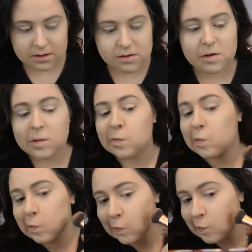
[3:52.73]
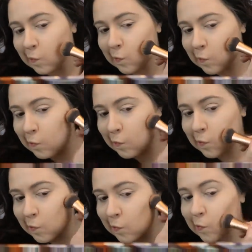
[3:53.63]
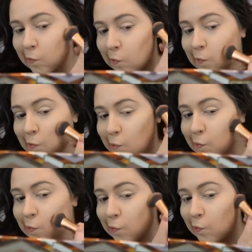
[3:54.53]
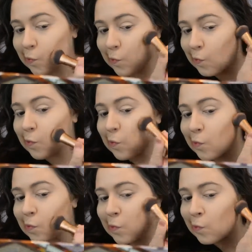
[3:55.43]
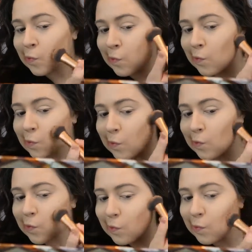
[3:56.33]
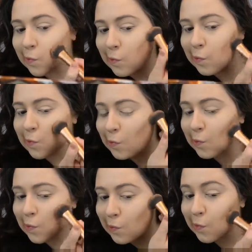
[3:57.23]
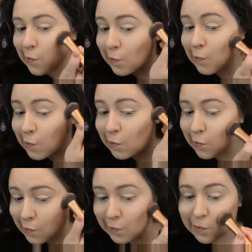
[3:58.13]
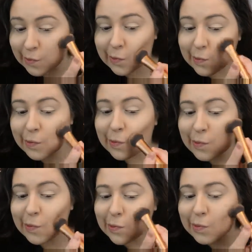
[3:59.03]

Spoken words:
Nothing is said.